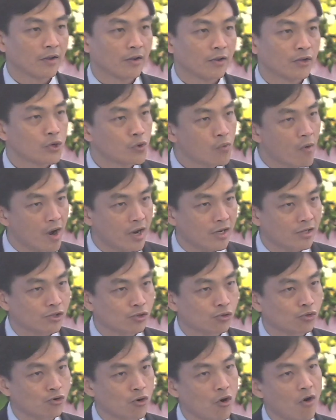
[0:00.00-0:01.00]
You are
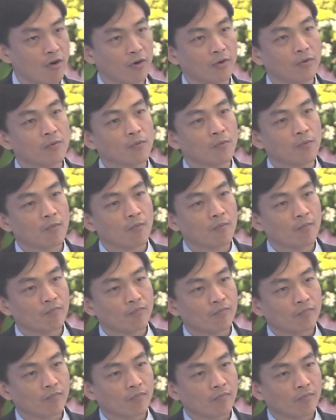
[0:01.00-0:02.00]
strong
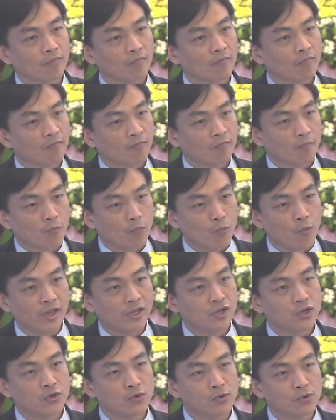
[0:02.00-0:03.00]
when
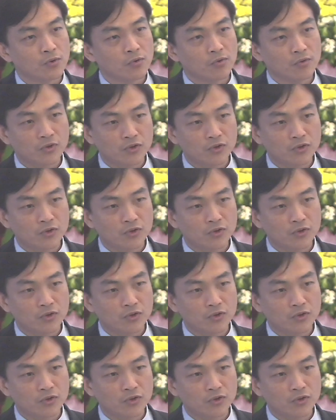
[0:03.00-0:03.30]
you